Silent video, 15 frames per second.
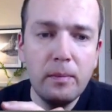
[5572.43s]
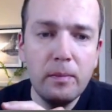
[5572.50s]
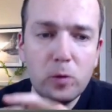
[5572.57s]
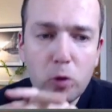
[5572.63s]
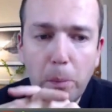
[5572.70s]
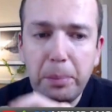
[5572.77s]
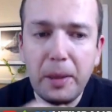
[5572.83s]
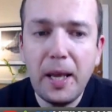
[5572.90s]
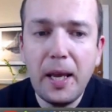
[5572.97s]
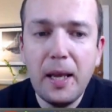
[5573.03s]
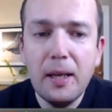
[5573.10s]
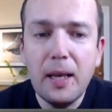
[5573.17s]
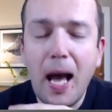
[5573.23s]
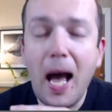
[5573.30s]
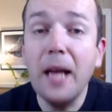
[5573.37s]
to
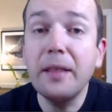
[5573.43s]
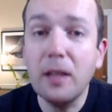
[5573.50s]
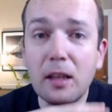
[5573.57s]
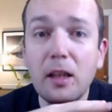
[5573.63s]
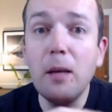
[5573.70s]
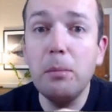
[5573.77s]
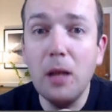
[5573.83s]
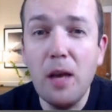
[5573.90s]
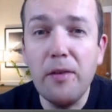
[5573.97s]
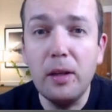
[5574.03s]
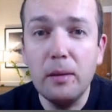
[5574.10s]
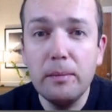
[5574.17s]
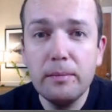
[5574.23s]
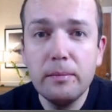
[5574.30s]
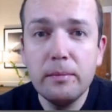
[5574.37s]
play at the club level.
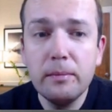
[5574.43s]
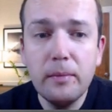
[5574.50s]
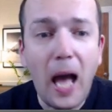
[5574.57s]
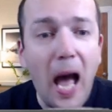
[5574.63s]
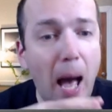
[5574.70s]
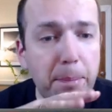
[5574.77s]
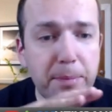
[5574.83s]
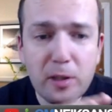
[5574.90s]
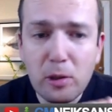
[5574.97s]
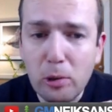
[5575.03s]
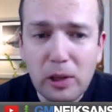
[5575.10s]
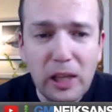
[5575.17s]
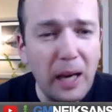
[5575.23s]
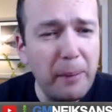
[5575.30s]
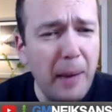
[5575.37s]

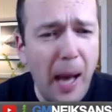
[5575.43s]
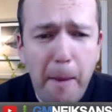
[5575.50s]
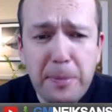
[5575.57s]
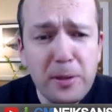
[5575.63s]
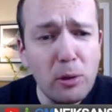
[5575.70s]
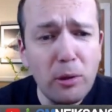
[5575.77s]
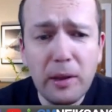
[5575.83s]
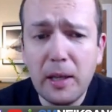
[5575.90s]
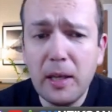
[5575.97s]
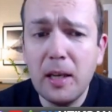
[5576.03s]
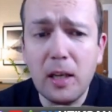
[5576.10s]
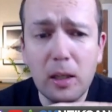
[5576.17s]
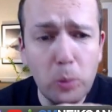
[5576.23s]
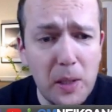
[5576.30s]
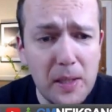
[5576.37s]
Absolutely. I'm absolutely
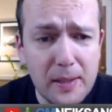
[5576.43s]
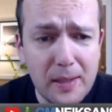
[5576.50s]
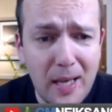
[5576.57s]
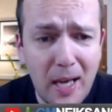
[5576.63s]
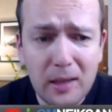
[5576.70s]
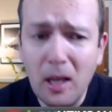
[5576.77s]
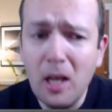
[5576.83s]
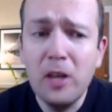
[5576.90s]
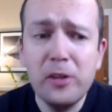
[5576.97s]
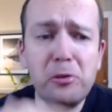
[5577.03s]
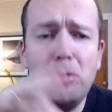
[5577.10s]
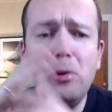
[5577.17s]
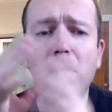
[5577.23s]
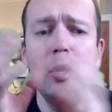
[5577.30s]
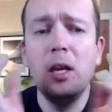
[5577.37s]
convinced that.
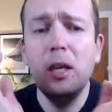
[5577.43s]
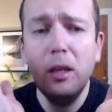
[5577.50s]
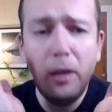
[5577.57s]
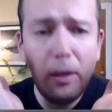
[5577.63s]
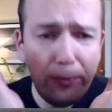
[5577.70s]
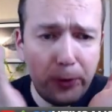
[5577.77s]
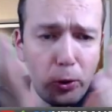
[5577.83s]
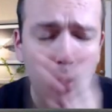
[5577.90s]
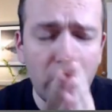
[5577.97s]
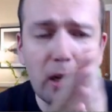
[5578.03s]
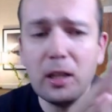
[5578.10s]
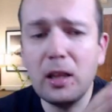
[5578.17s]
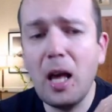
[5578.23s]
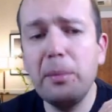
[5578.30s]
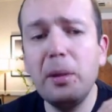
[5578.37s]
So if you're a
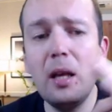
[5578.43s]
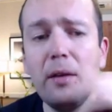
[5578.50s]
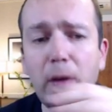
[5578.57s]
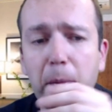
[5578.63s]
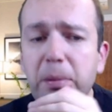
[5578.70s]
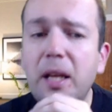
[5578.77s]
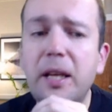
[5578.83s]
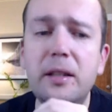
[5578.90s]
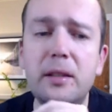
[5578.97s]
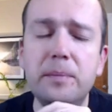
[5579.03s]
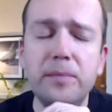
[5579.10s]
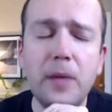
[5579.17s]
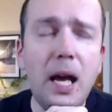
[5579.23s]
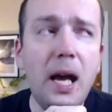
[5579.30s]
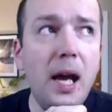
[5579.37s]
club level player
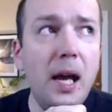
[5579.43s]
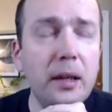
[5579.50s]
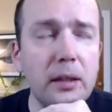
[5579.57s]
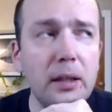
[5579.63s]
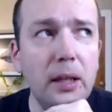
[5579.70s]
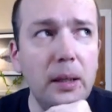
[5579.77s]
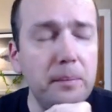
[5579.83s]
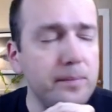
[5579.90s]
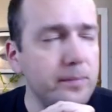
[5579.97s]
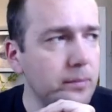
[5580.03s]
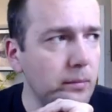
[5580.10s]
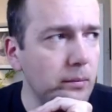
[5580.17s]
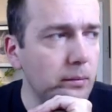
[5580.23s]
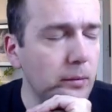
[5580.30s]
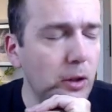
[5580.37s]
and
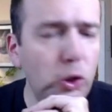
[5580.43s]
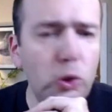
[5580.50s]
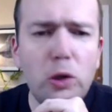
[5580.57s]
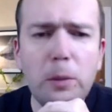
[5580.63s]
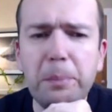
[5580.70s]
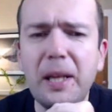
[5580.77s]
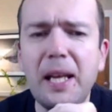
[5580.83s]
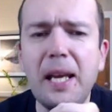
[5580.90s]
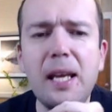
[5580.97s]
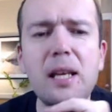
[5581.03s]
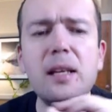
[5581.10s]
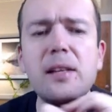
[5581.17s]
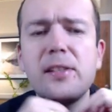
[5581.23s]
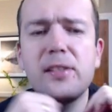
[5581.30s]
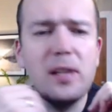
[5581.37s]
you're
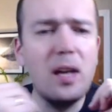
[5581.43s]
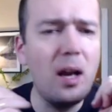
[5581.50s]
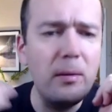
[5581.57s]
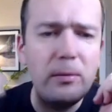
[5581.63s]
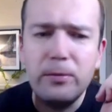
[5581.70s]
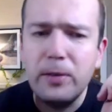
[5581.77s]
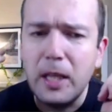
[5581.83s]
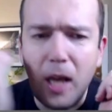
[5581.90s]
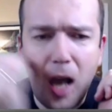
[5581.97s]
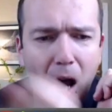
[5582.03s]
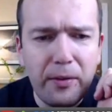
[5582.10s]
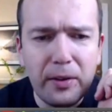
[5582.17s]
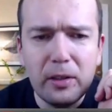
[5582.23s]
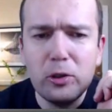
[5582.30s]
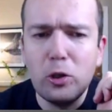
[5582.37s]
playing some
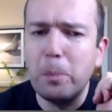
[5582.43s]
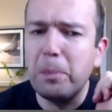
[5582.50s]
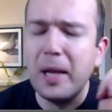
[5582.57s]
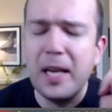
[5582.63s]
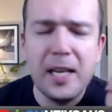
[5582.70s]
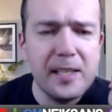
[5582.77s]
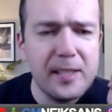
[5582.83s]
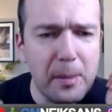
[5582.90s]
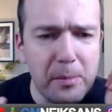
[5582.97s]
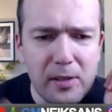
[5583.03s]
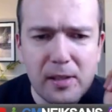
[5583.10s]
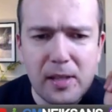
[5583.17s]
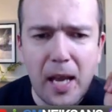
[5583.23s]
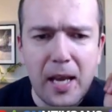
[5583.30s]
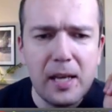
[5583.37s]
Winawer, you're playing some
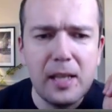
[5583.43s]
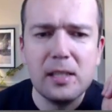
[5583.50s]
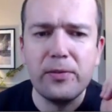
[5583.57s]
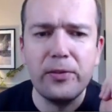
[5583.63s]
Steinitz